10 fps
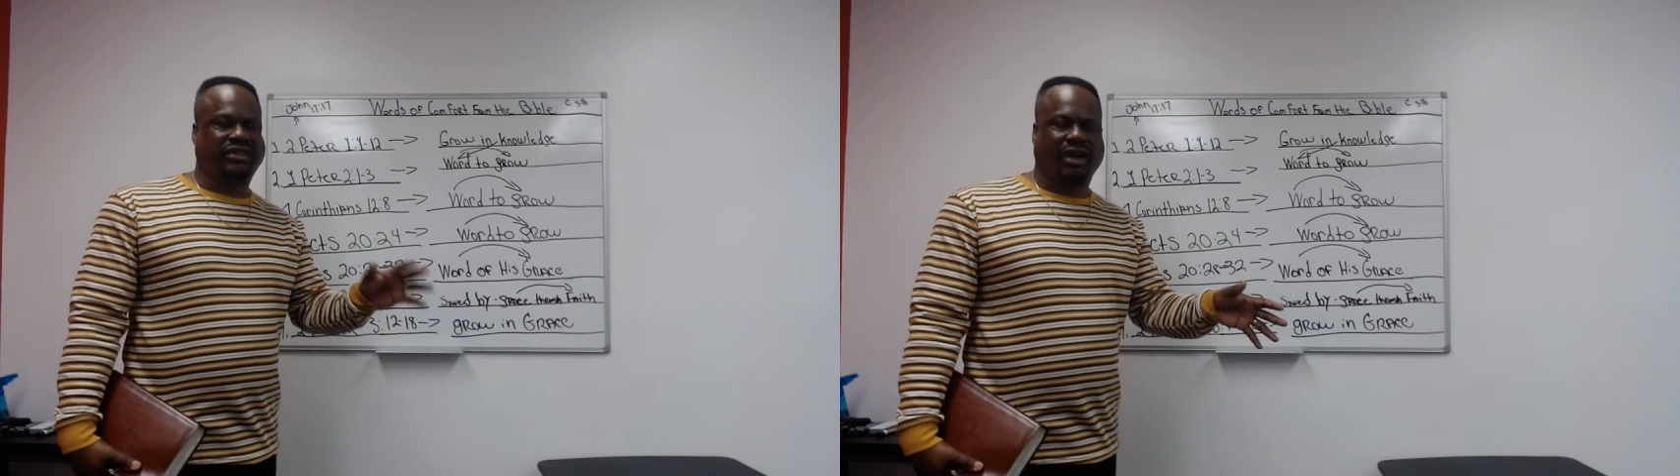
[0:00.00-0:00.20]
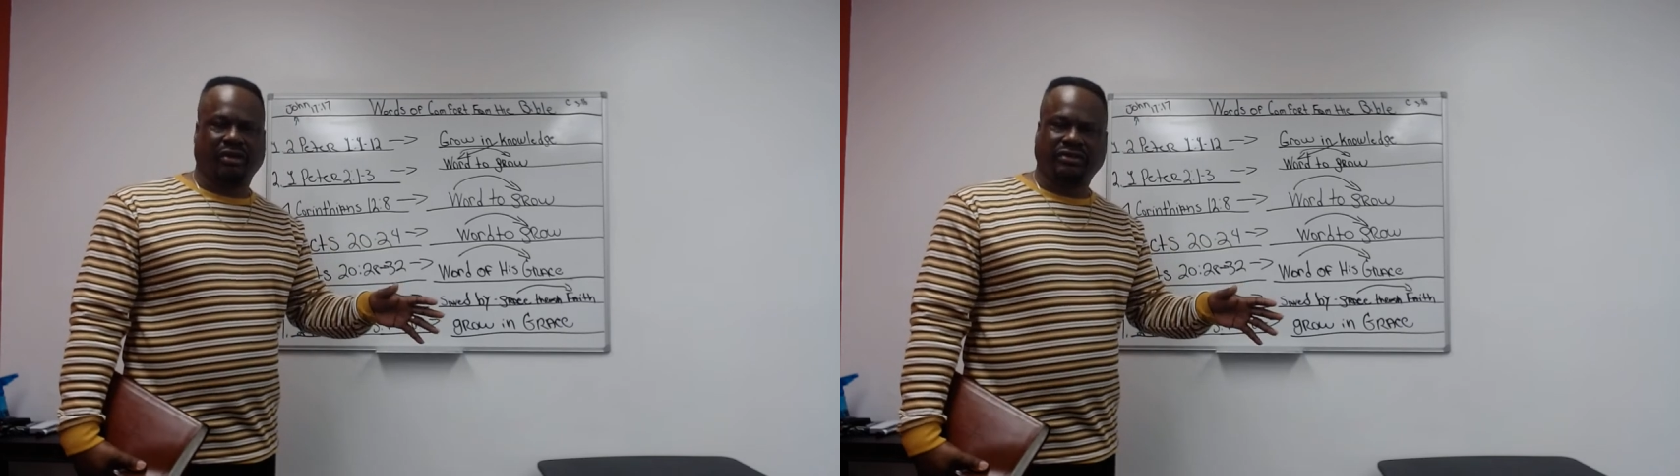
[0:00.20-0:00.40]

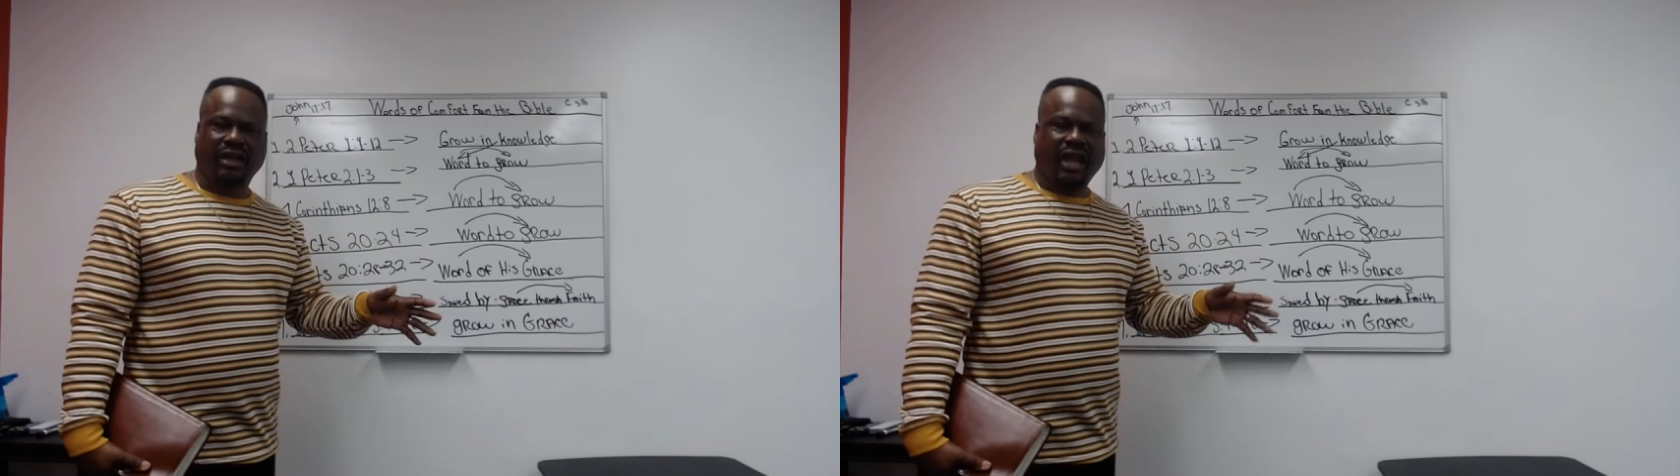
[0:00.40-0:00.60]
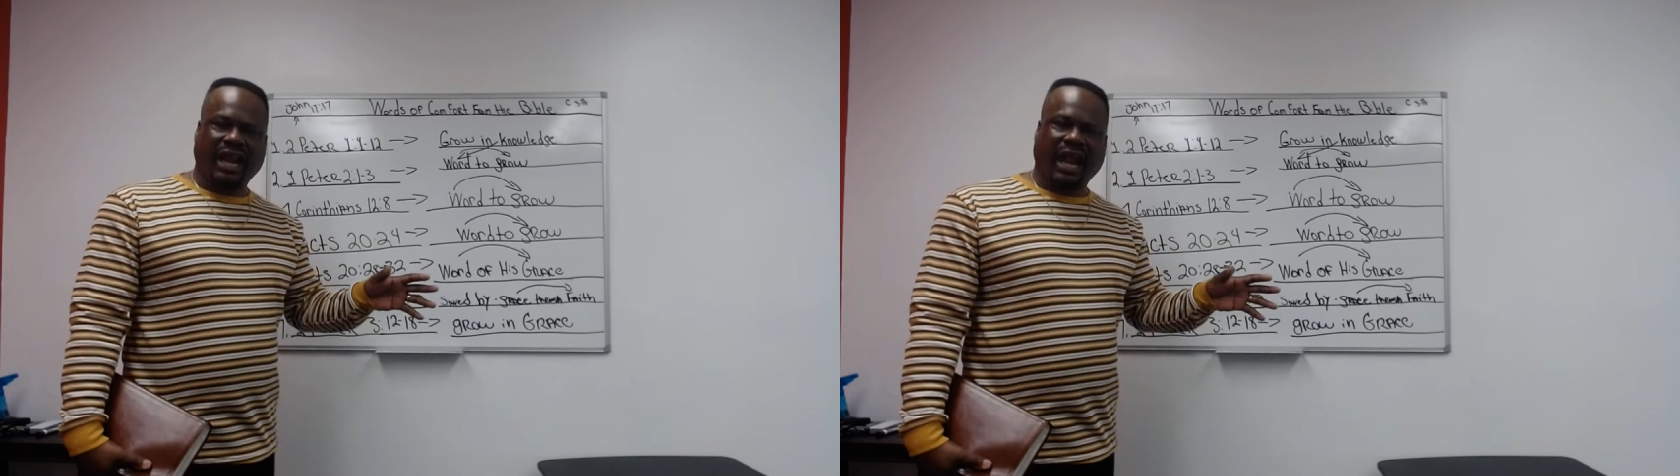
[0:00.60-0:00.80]
church
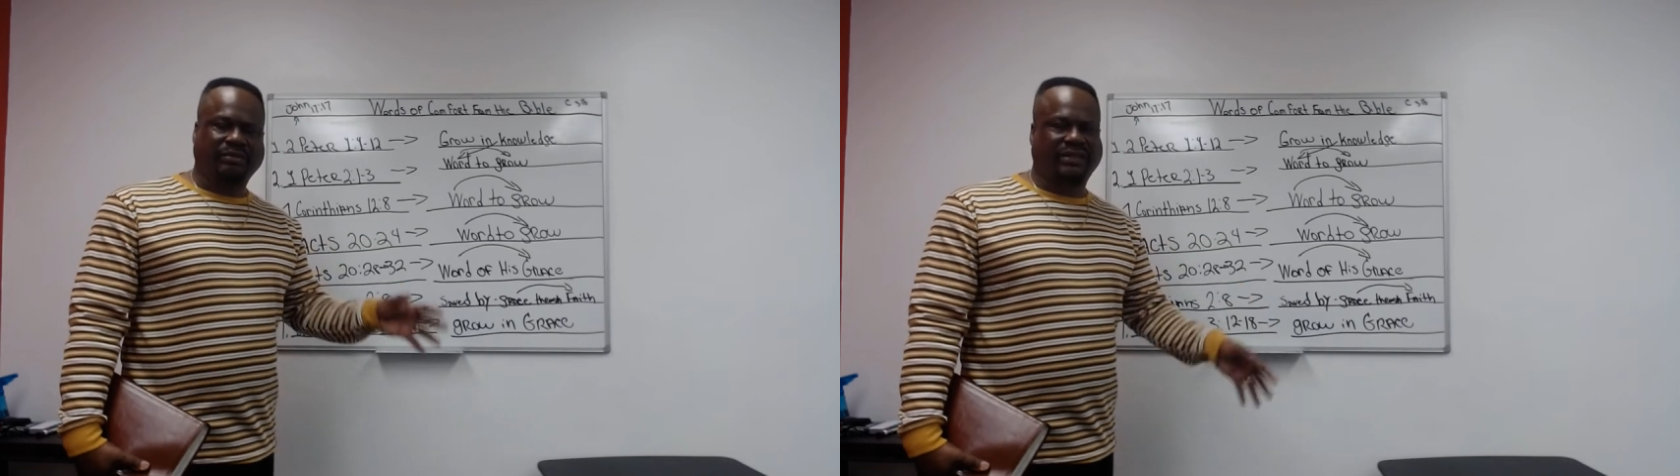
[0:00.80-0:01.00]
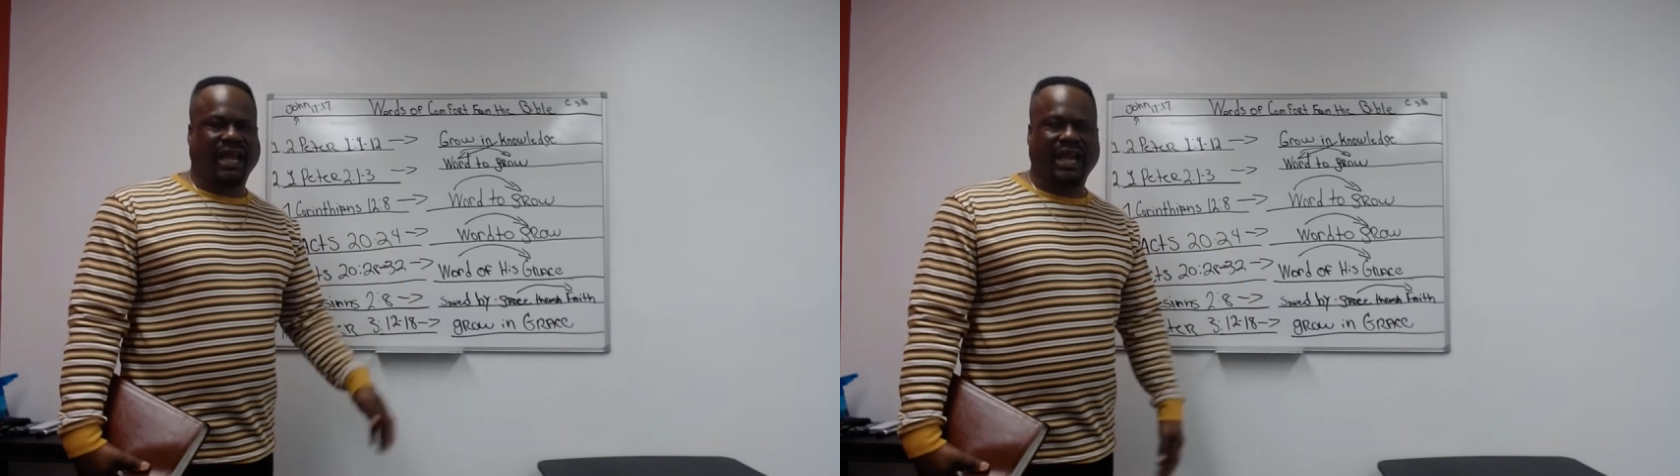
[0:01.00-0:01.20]
and
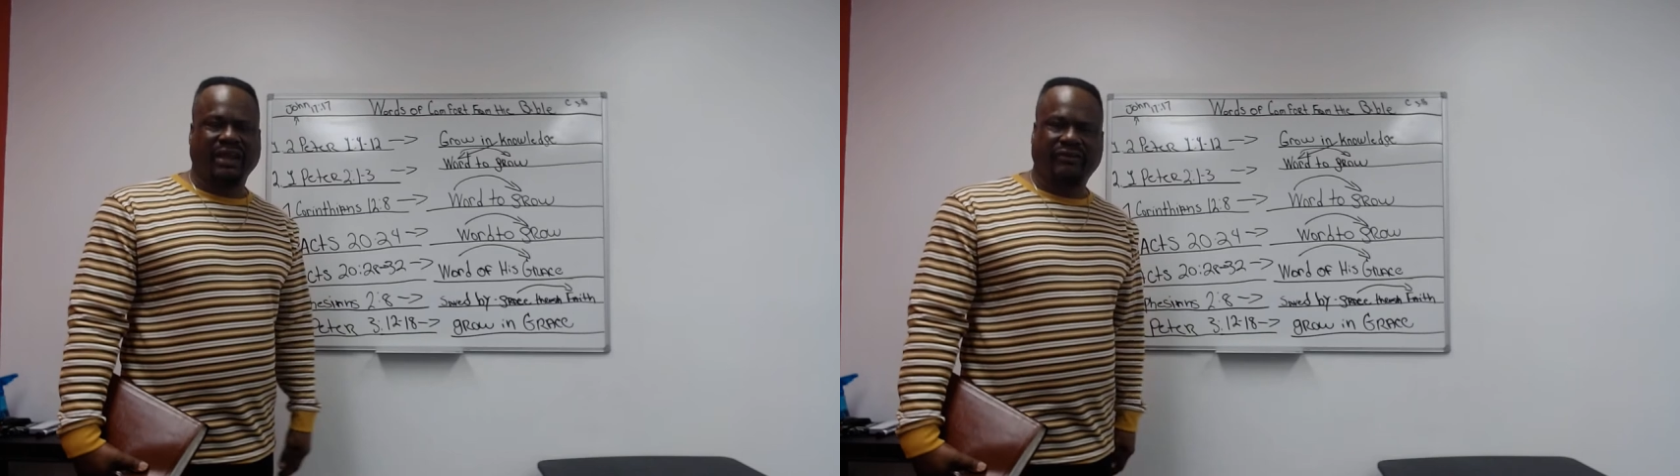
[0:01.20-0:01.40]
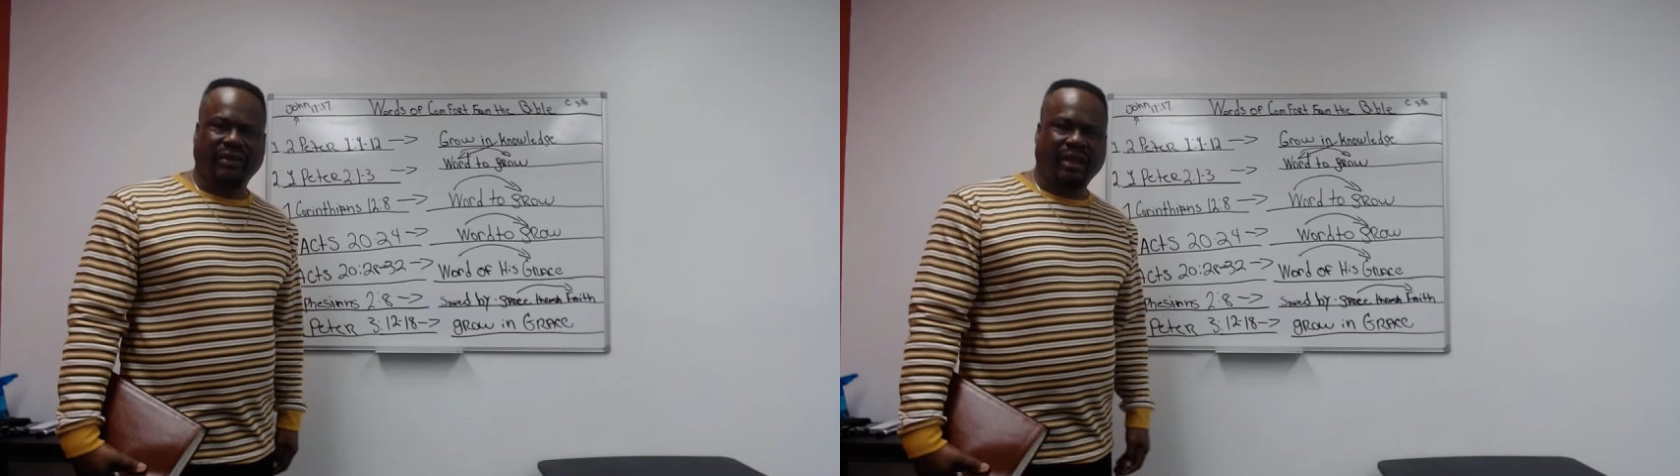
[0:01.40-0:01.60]
I'm
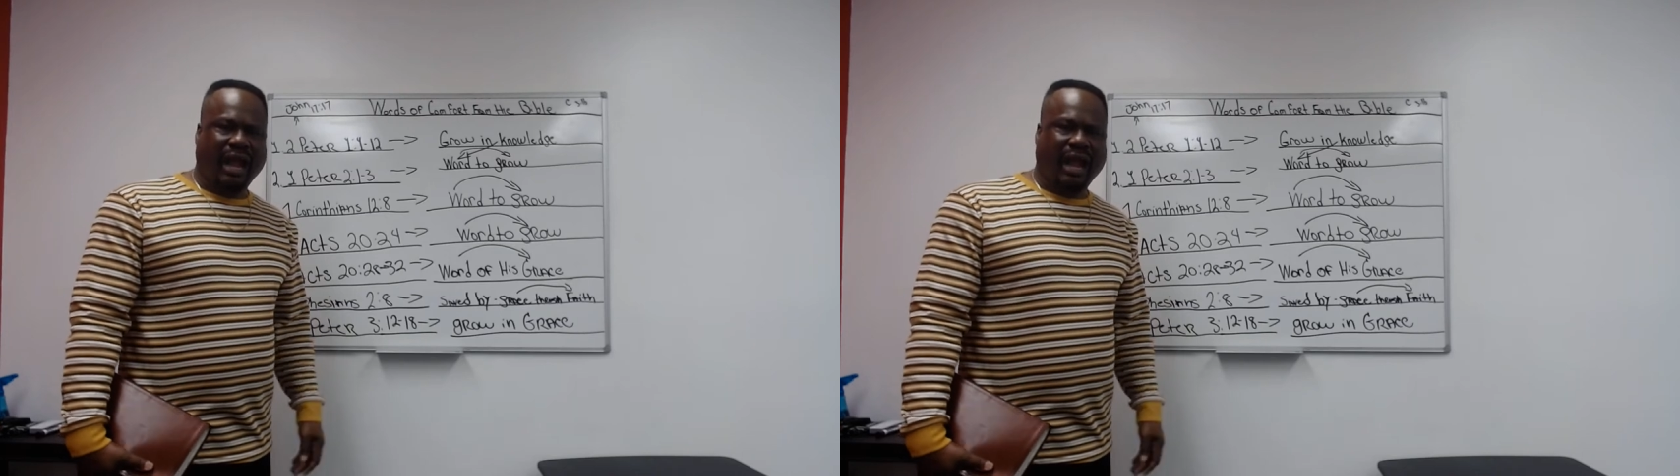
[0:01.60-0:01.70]
saved.